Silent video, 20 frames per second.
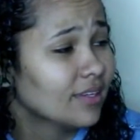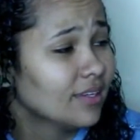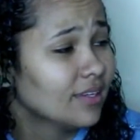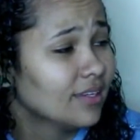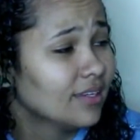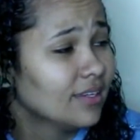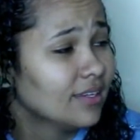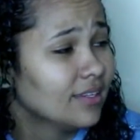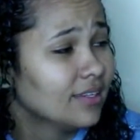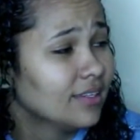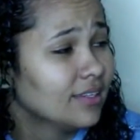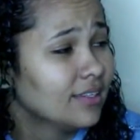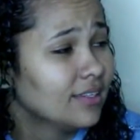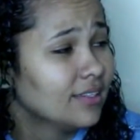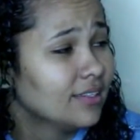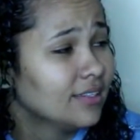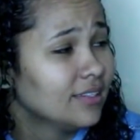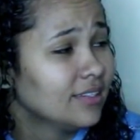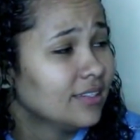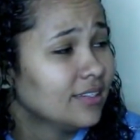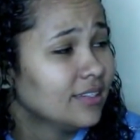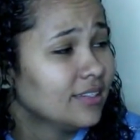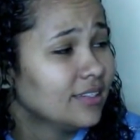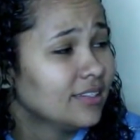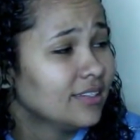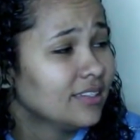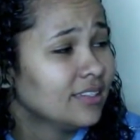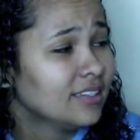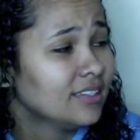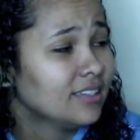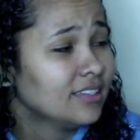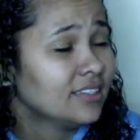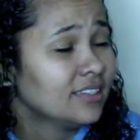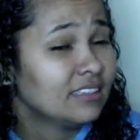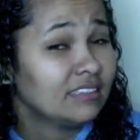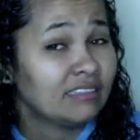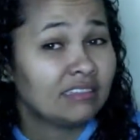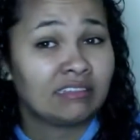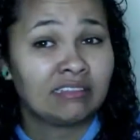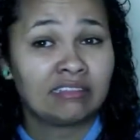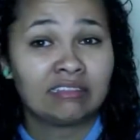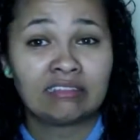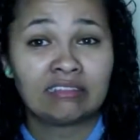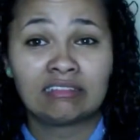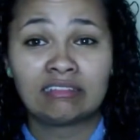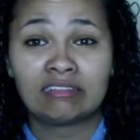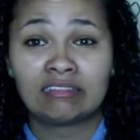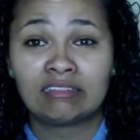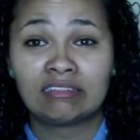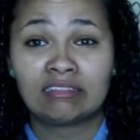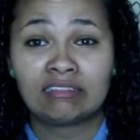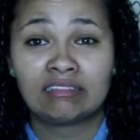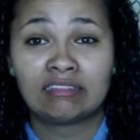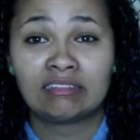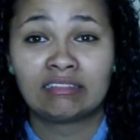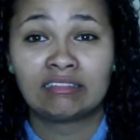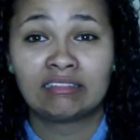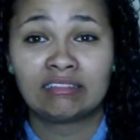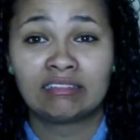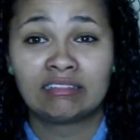The person shown says nothing.